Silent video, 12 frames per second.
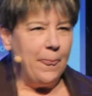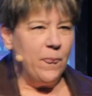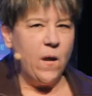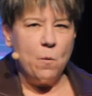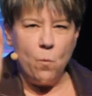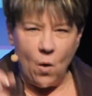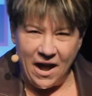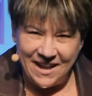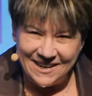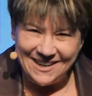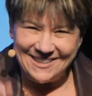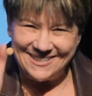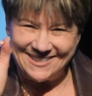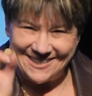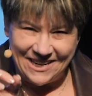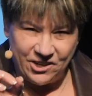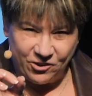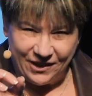the one
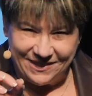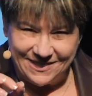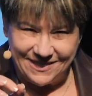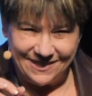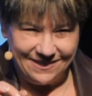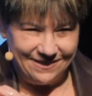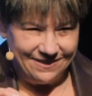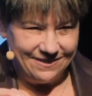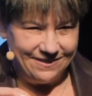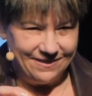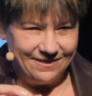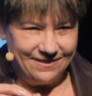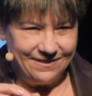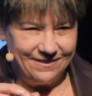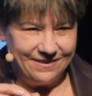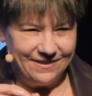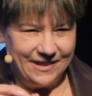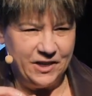secret
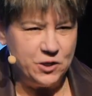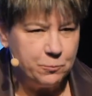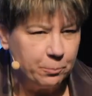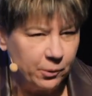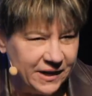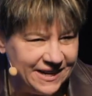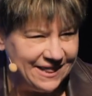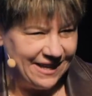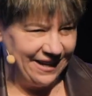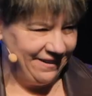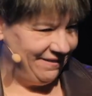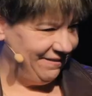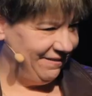is breathing.